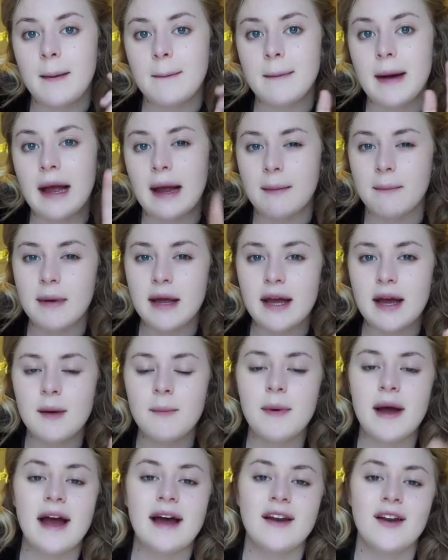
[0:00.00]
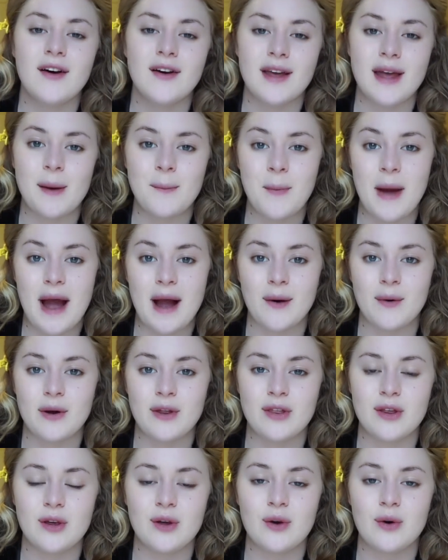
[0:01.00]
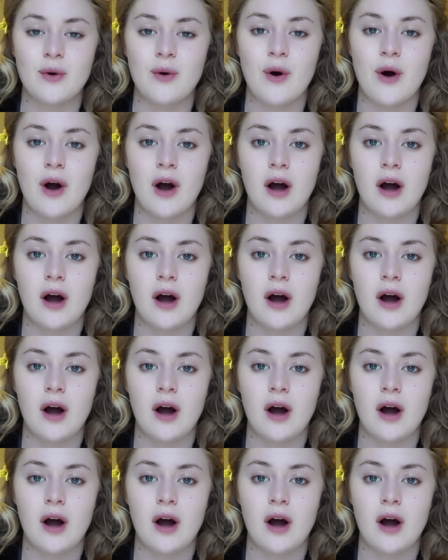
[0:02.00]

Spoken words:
my makeup and I'll get back with you